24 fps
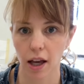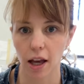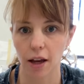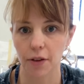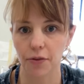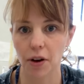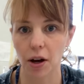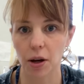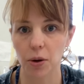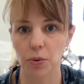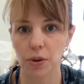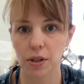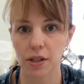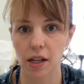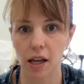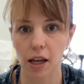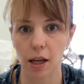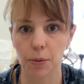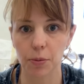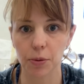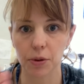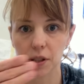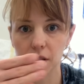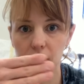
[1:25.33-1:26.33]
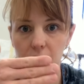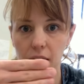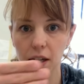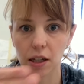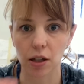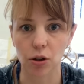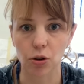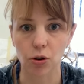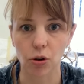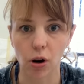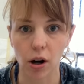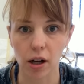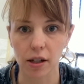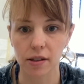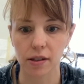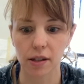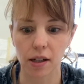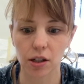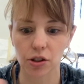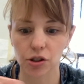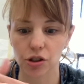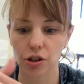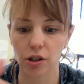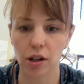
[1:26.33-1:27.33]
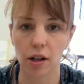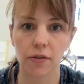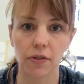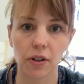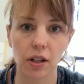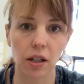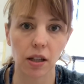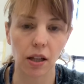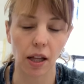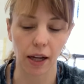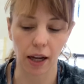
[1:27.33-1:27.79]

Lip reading: If I was able to take a cross section of it,